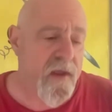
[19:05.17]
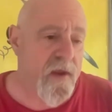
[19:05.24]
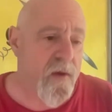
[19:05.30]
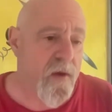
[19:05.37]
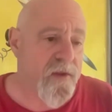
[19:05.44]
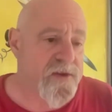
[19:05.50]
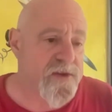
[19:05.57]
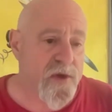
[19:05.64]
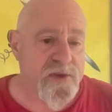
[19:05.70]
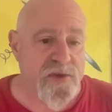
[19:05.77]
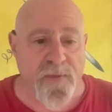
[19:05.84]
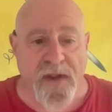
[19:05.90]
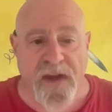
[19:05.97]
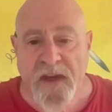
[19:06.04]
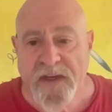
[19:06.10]
on the social
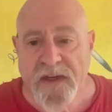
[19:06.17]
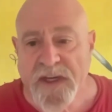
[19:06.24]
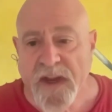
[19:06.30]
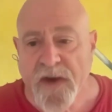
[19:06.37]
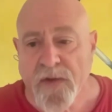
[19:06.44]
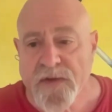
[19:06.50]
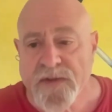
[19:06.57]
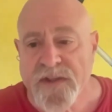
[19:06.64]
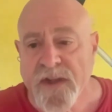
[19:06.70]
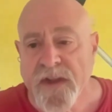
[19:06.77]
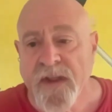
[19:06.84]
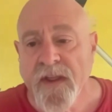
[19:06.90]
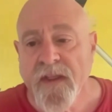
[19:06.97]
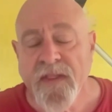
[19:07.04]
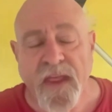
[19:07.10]
media channels
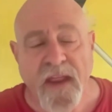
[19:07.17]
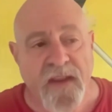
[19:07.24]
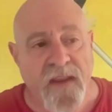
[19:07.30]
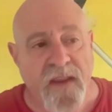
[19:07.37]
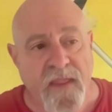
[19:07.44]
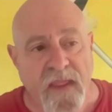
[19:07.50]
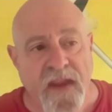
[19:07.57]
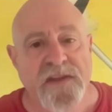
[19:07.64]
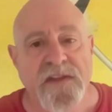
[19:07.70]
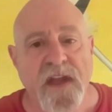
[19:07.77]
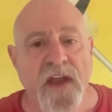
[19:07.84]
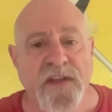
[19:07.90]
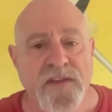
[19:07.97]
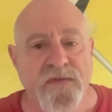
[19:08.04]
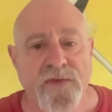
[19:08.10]
that these
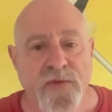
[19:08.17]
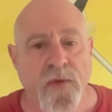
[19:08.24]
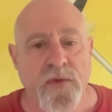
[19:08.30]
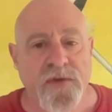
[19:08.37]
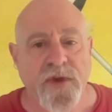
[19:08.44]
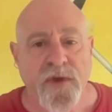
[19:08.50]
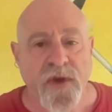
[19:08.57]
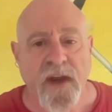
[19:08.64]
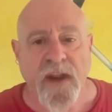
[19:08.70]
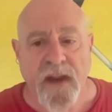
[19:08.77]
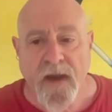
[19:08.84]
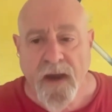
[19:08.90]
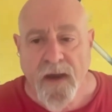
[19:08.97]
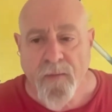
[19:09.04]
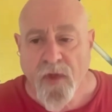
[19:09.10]
kinds of tools are going to
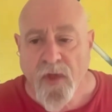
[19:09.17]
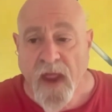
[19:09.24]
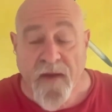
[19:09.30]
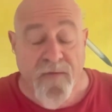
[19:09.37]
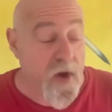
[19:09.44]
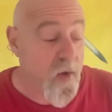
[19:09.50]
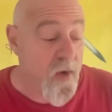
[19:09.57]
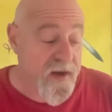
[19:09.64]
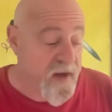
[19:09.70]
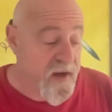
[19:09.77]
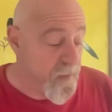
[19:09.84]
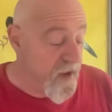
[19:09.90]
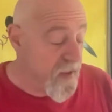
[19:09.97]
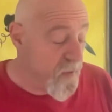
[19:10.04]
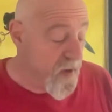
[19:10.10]
enable. I have no idea, by the way.